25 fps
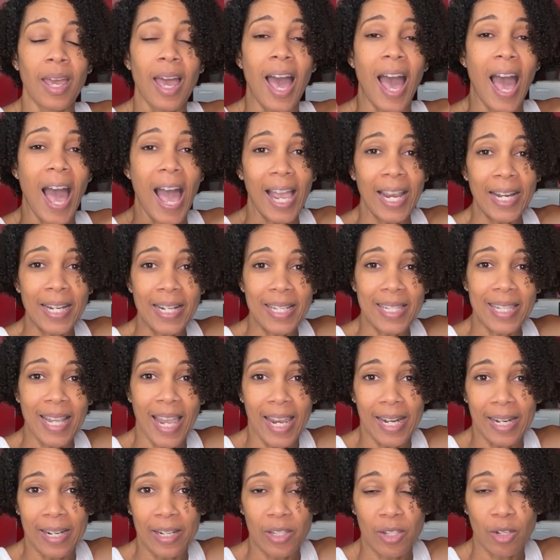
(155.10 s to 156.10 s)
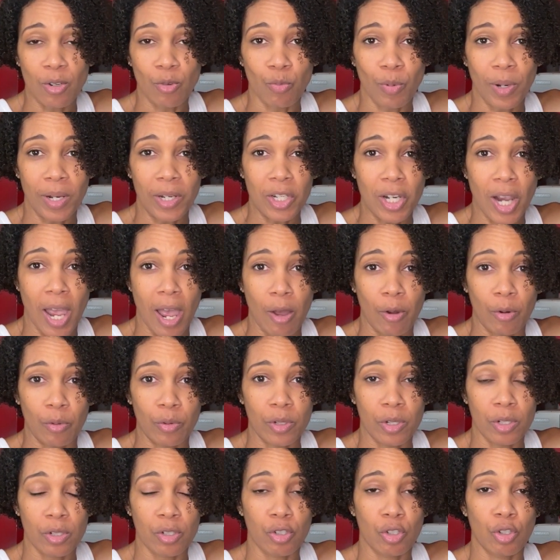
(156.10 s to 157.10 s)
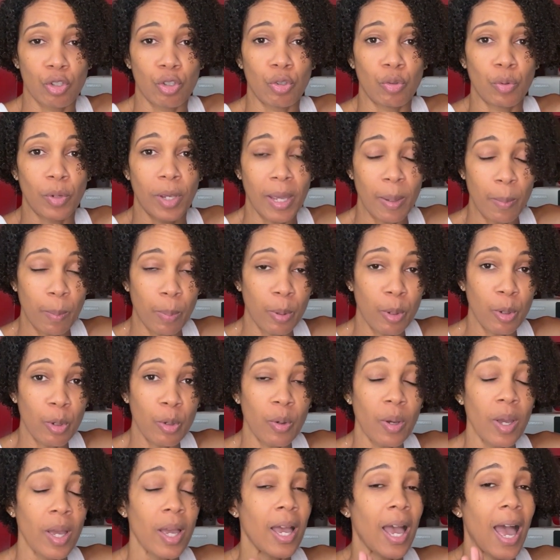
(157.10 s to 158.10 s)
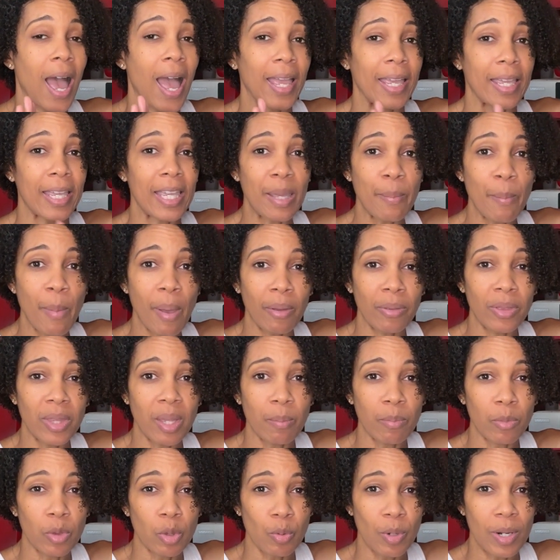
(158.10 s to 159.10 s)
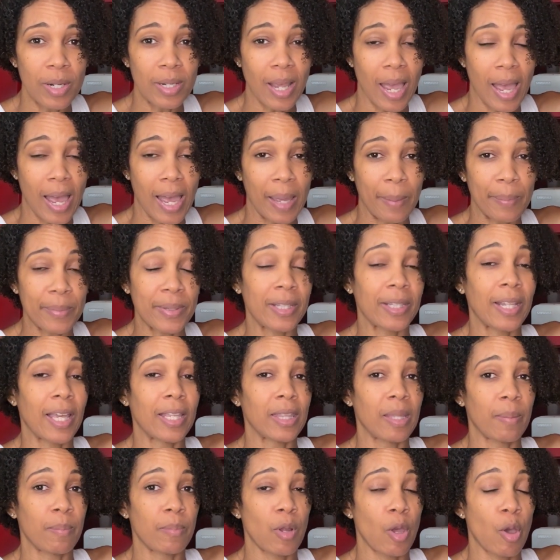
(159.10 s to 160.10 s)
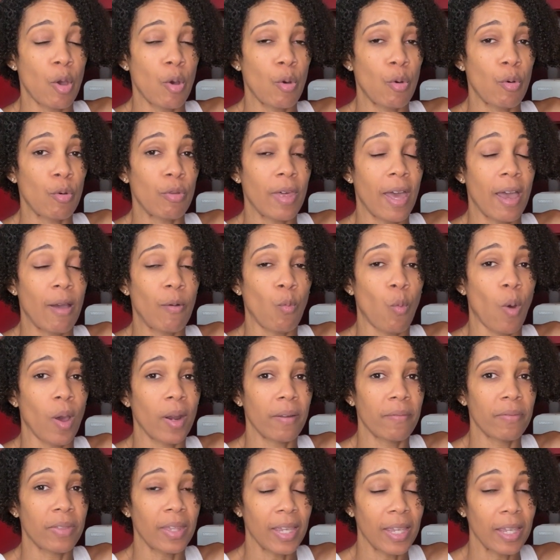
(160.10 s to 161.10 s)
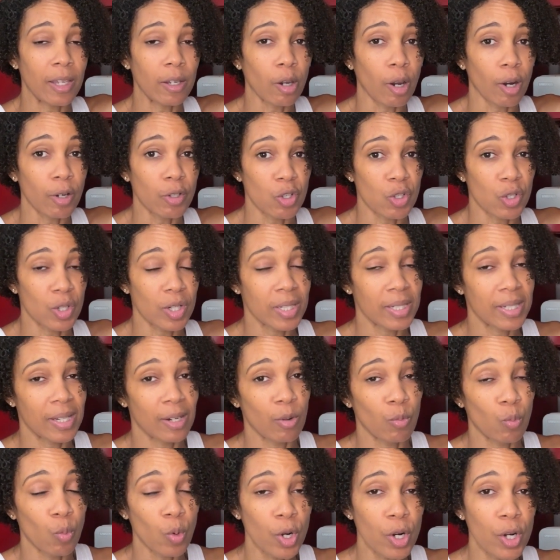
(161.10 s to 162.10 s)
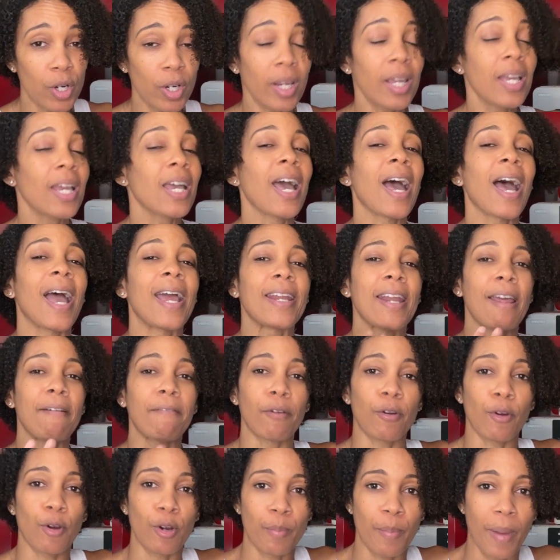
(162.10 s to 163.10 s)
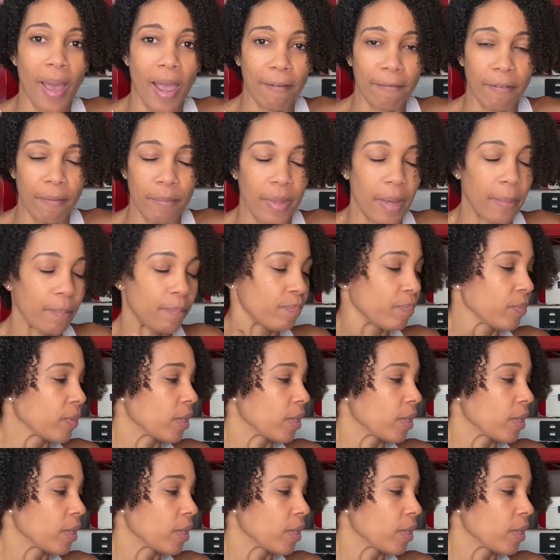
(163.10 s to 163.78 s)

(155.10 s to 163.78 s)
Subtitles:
I decided to reach out to Hiipoo. I emailed them 3 times and let them know that one of the ink cartridges didn't work. I never heard back from them.